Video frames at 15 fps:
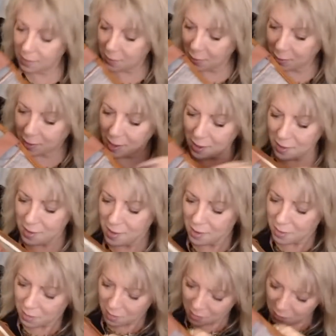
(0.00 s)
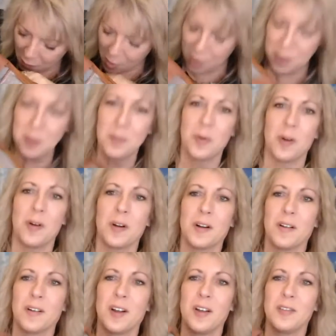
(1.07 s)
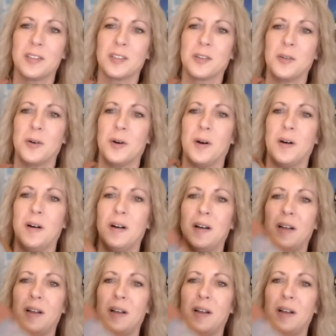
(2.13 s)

or, where you work or go to school.